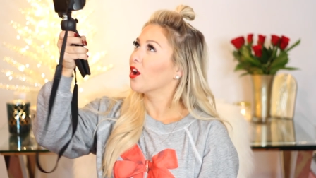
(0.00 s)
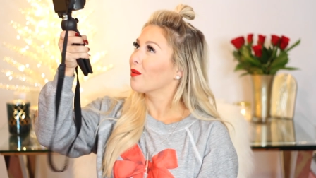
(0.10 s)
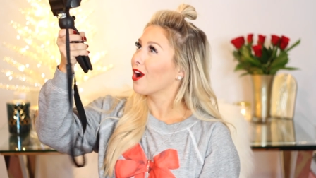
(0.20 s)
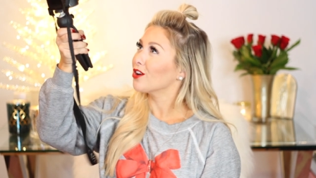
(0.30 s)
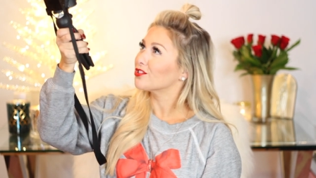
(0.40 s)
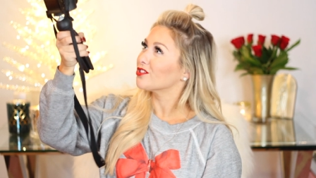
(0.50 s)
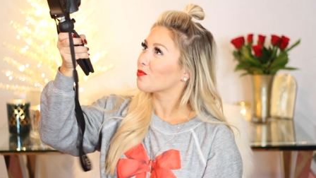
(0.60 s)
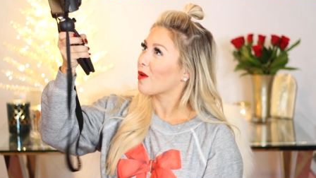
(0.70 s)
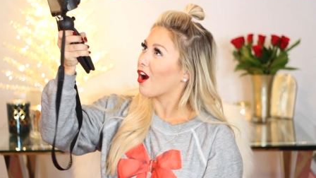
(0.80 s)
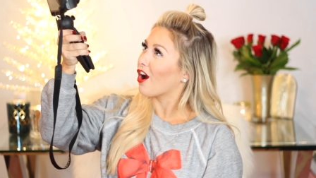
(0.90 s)
we're in Central
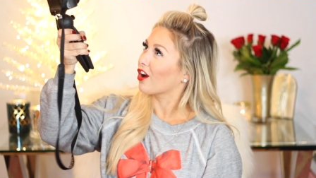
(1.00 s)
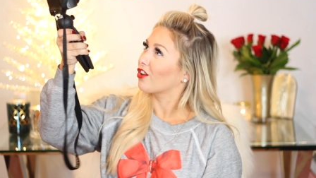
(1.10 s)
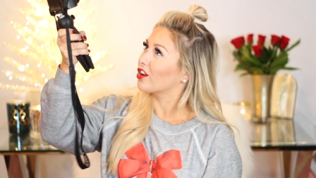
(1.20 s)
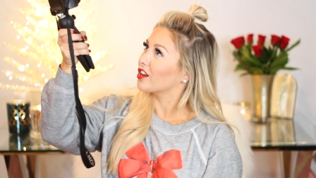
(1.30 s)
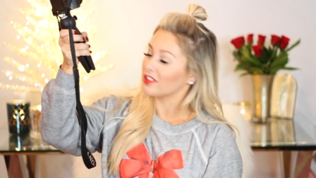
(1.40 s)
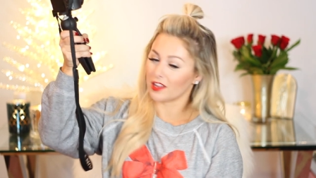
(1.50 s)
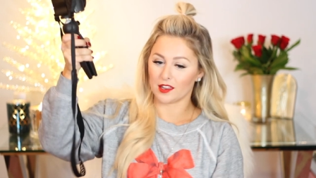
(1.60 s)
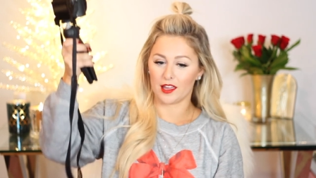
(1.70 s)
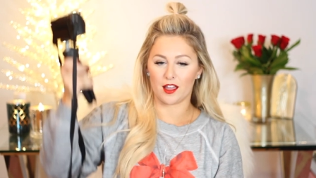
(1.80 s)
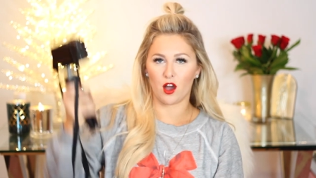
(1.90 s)
Park, look at,
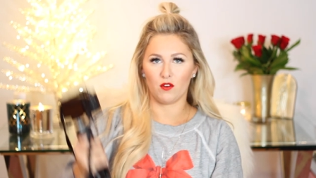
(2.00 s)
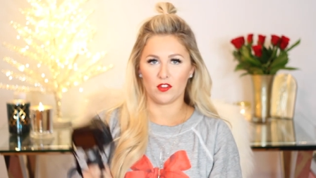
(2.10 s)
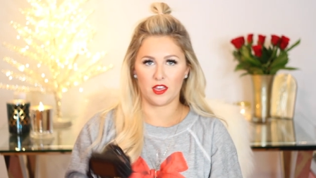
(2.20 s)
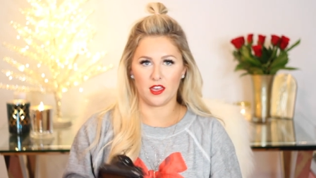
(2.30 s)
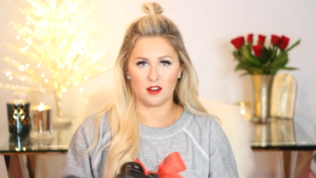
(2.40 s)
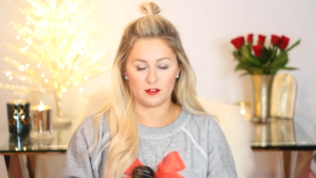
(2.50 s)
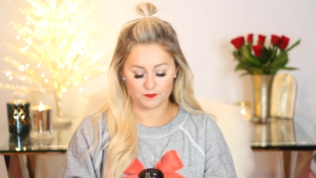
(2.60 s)
like, over the head.